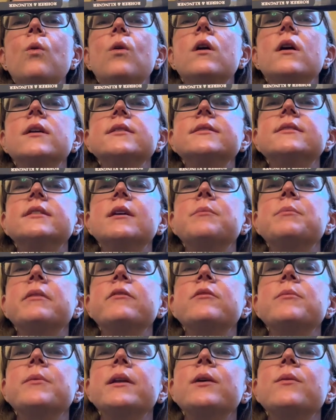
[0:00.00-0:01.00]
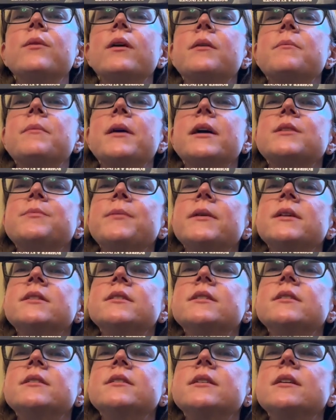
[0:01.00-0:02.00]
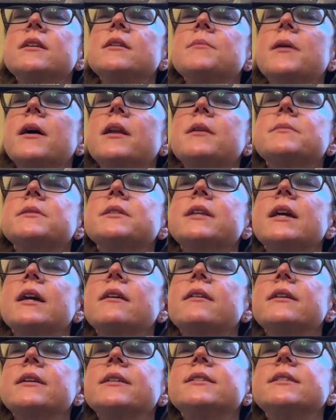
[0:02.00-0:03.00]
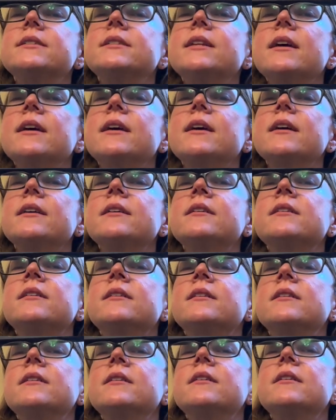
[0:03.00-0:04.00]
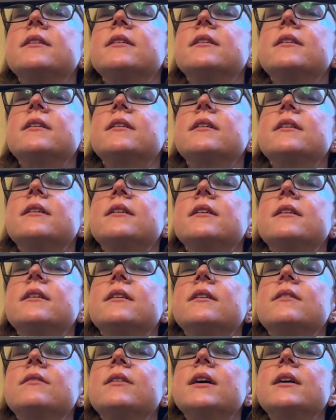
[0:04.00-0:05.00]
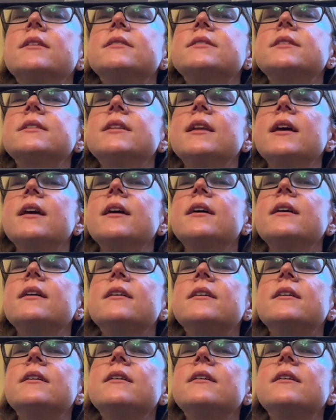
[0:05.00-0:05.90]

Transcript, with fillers: What's up, everybody? Welcome back to Pens and Tea. My name is Carrie, and today, well, today,